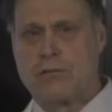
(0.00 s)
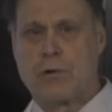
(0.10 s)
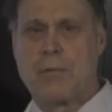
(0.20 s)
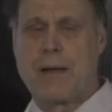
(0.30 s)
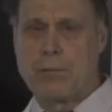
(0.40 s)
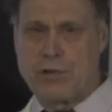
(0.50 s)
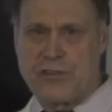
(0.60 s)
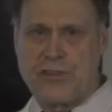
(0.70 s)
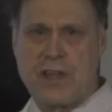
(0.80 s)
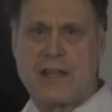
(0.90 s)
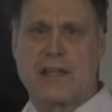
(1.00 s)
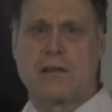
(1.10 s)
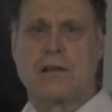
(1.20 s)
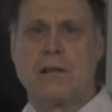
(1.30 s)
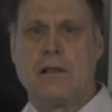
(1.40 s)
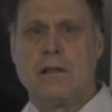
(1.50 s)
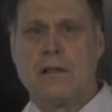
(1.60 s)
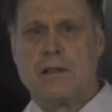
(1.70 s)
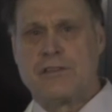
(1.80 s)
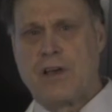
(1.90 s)
Remember, sitting
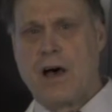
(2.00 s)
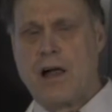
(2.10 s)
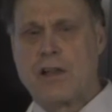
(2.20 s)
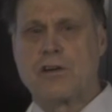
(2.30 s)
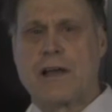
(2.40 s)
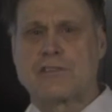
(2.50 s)
is 100